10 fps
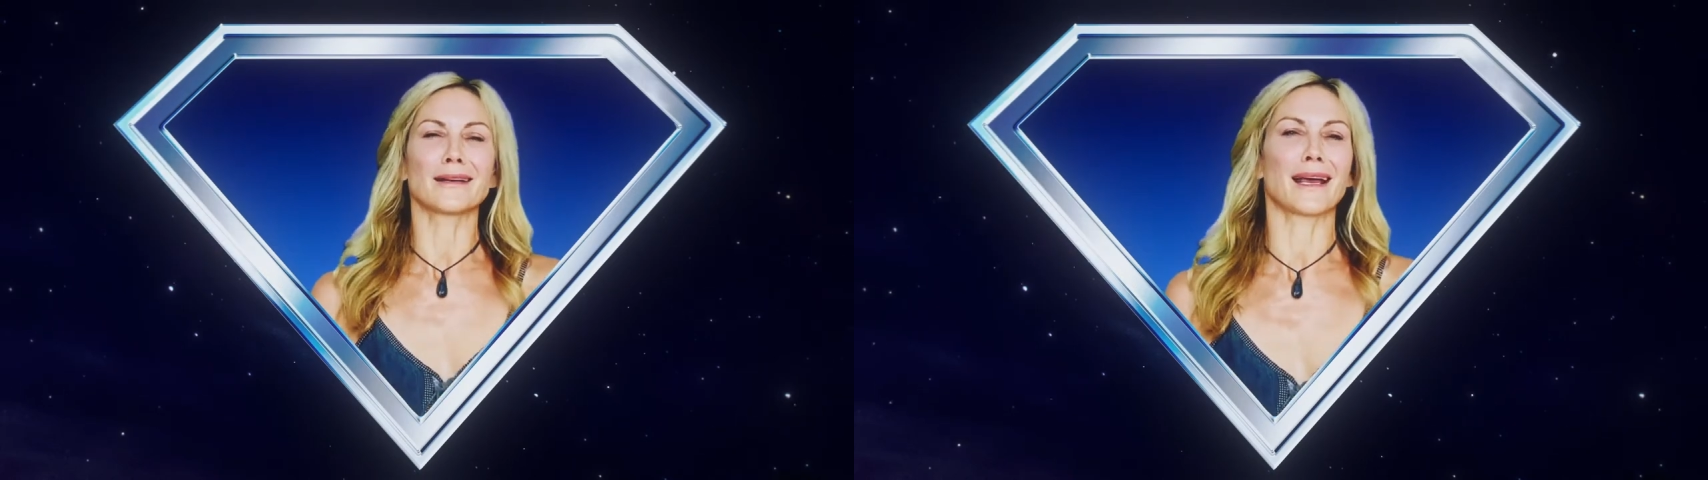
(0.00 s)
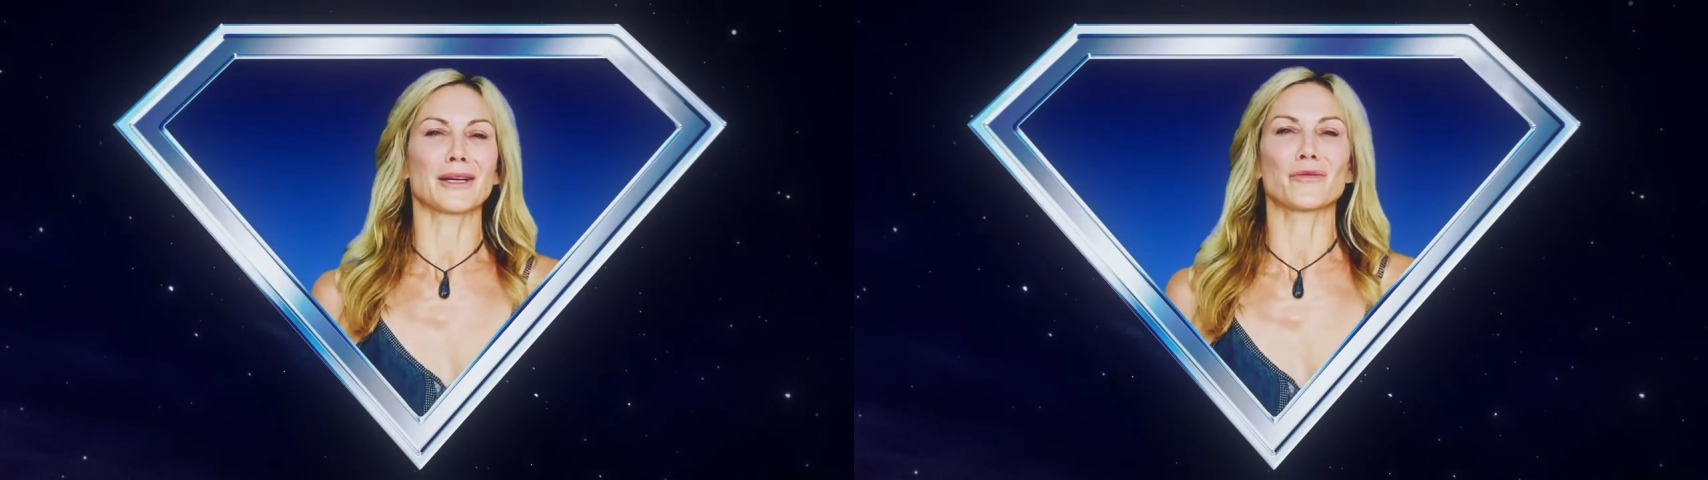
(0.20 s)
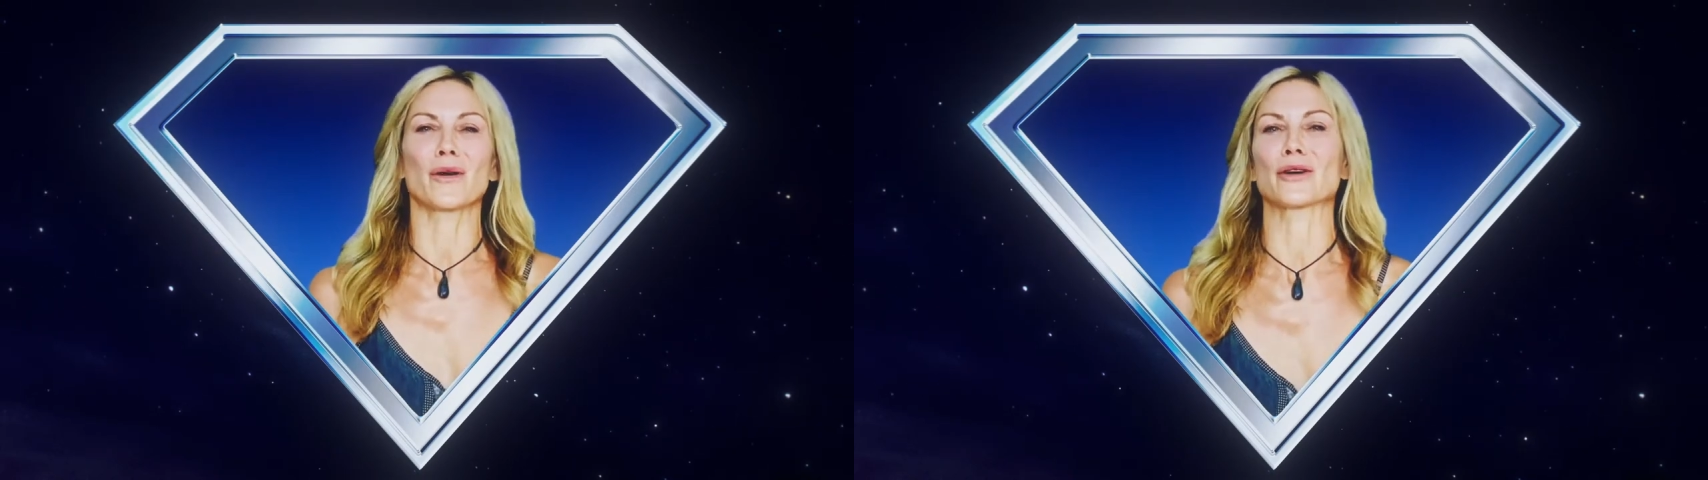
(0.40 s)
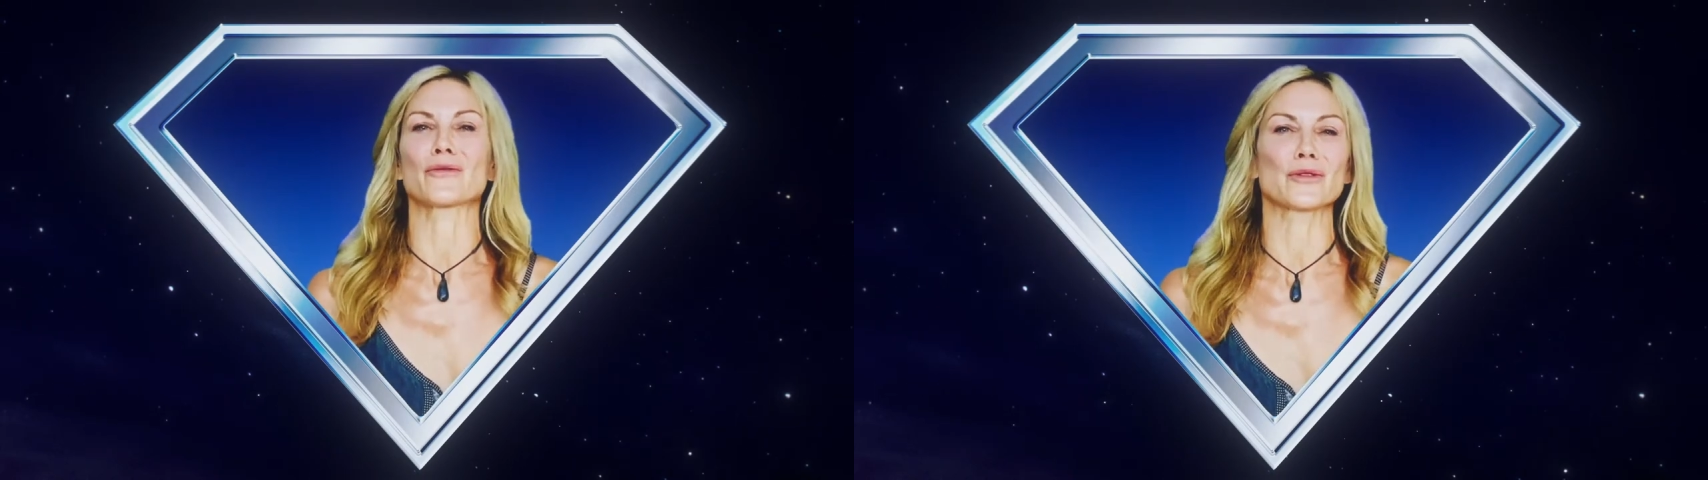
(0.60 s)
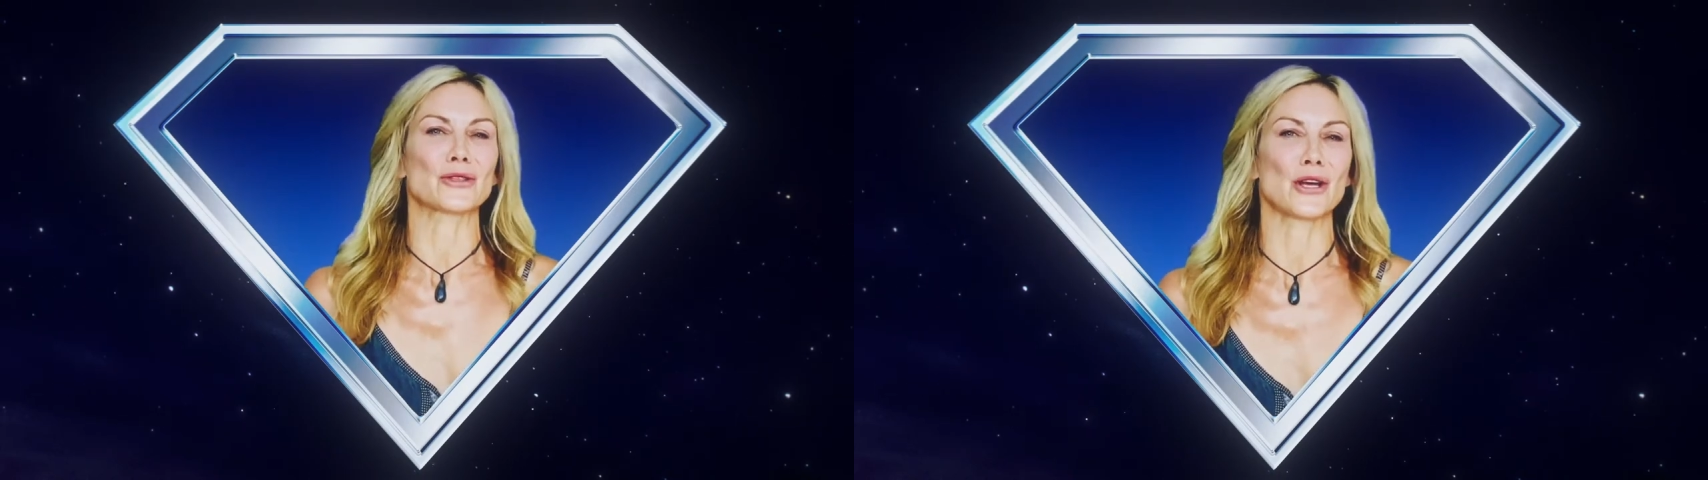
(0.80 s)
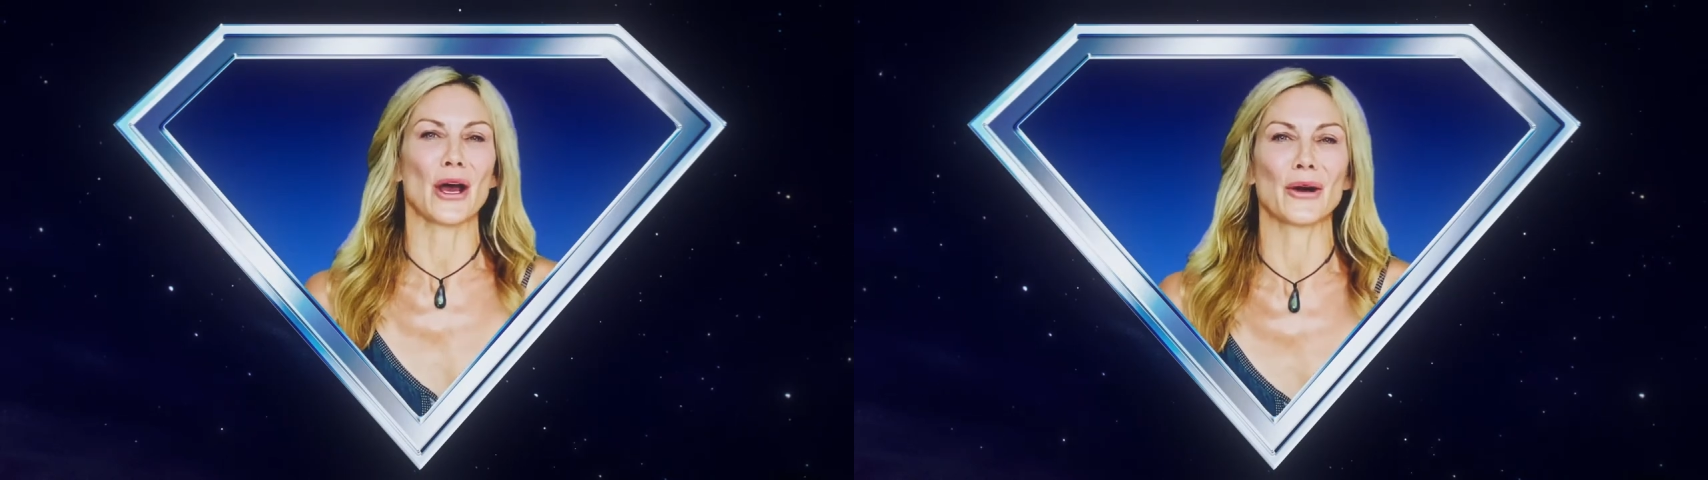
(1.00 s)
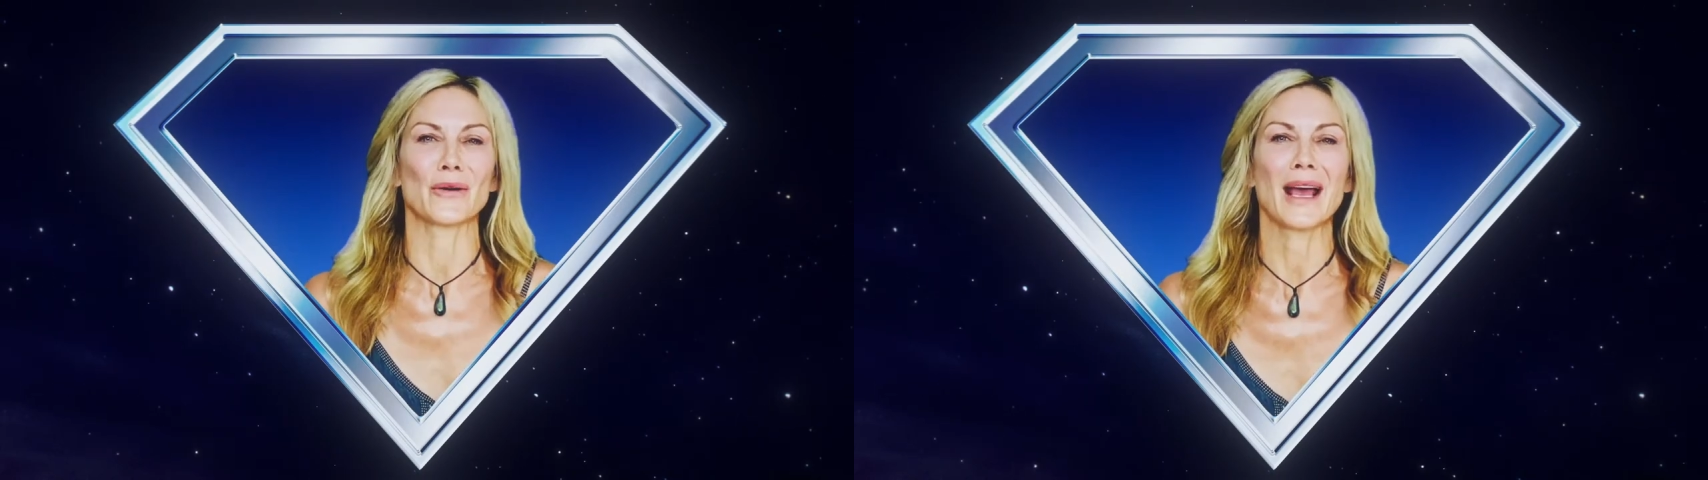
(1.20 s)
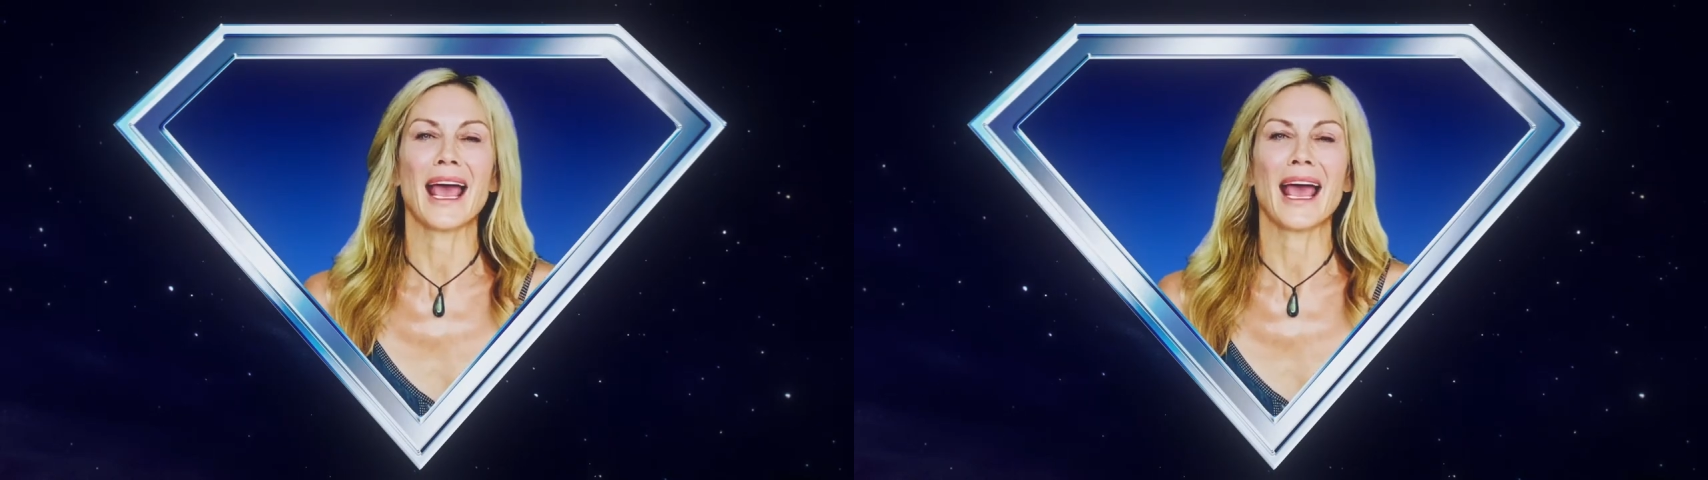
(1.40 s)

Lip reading: and wonderful show.